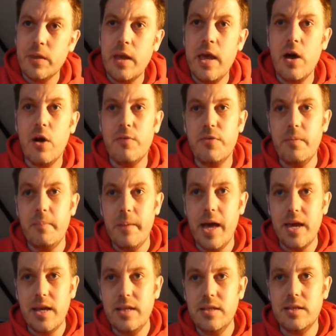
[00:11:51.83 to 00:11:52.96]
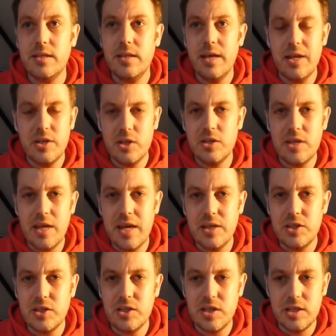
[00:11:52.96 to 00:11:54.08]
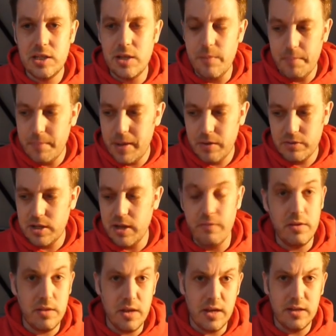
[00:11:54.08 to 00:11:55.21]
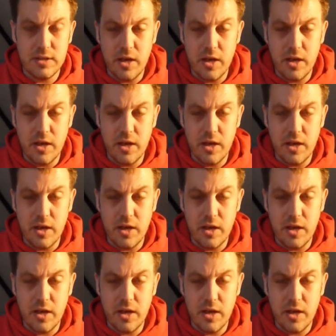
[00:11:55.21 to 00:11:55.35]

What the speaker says: it off the mains it just eats your system and melts everything.